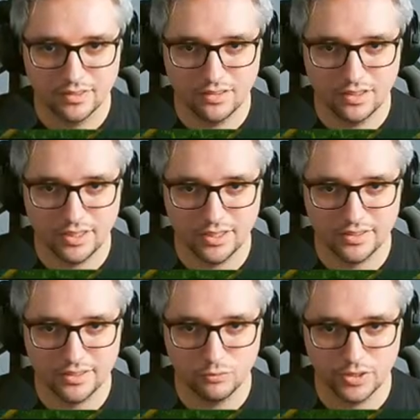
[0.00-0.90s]

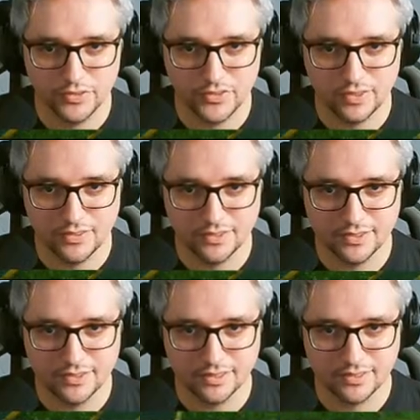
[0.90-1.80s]
I want to see a
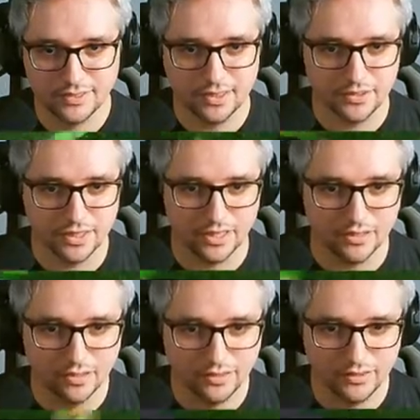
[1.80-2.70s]
66. Yeah, okay.
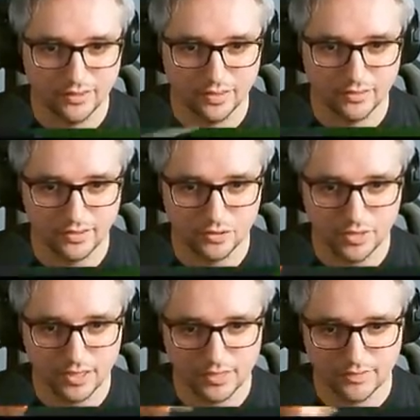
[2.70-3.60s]

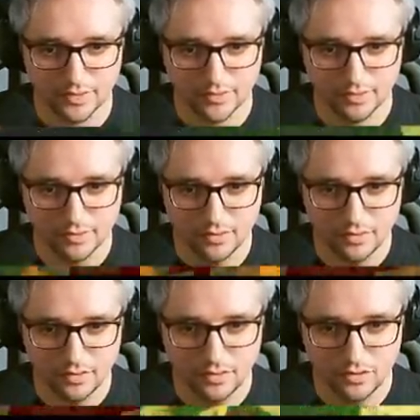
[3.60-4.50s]
63, that's it.
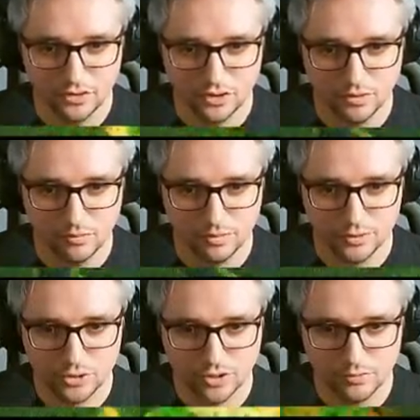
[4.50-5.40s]
Jump,
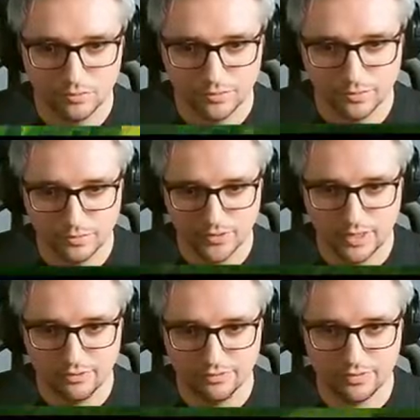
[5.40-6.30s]
jump,
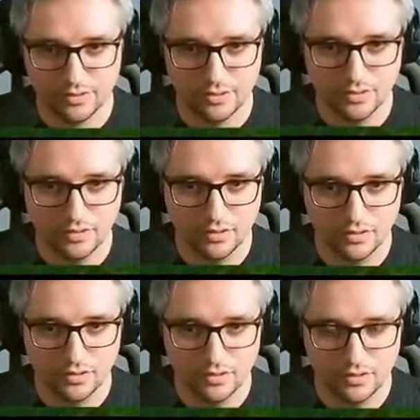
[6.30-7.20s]
save
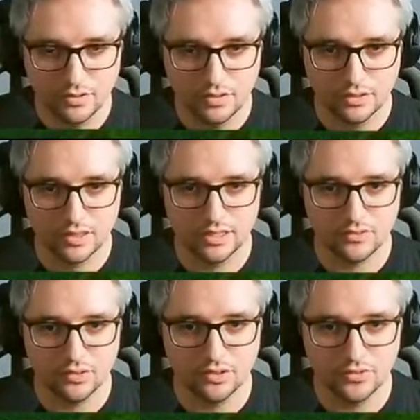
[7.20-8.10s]

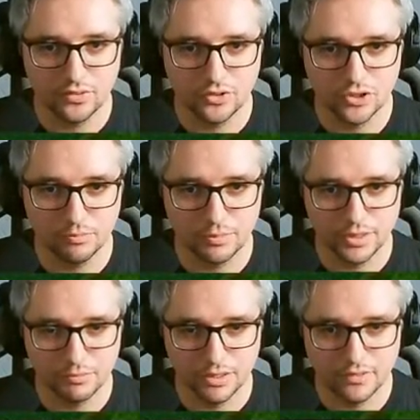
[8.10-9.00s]
he's gonna do the
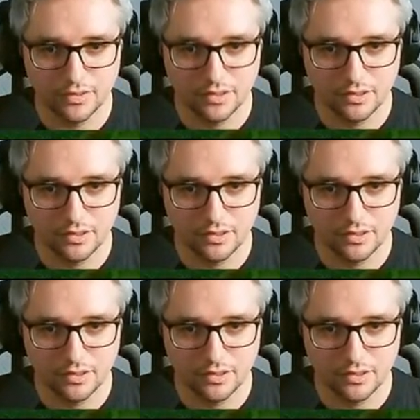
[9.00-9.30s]
jumping bit.